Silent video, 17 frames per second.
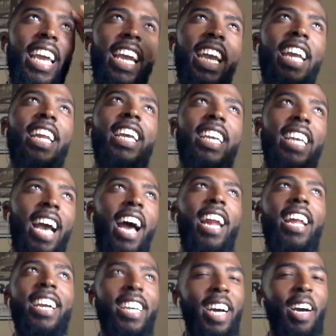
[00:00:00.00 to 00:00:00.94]

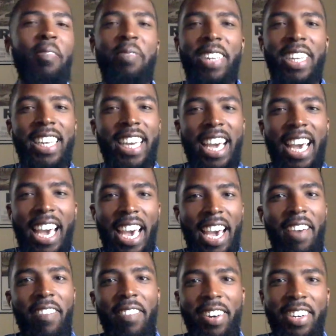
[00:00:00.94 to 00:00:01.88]
idiotic company
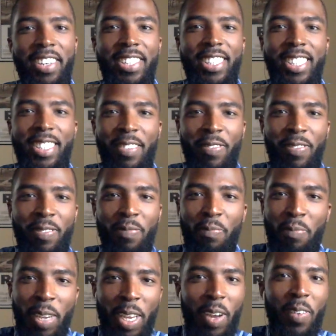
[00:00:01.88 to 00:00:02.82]
ever to
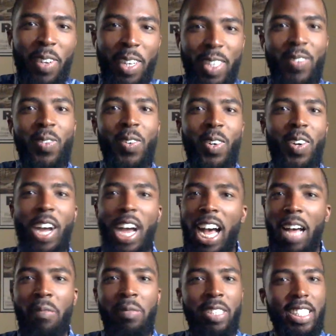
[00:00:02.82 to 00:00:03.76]
be on this world.
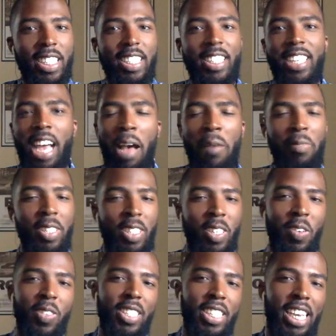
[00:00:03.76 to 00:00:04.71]
I'm just going
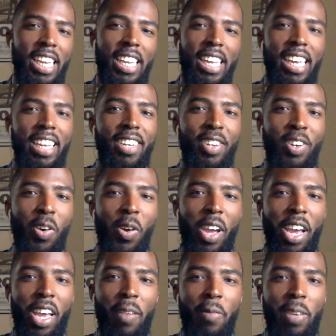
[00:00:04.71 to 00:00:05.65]
to say that,
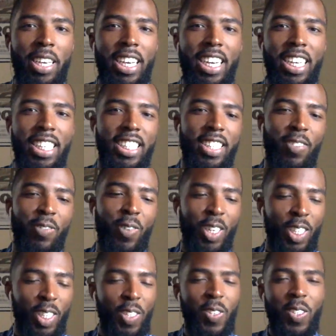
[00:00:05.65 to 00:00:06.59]
okay? Because
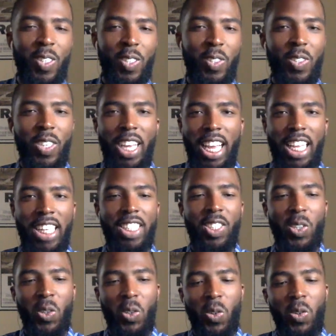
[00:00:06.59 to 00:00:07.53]
for you to do that
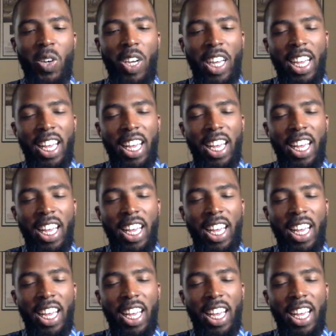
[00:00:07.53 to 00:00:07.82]
to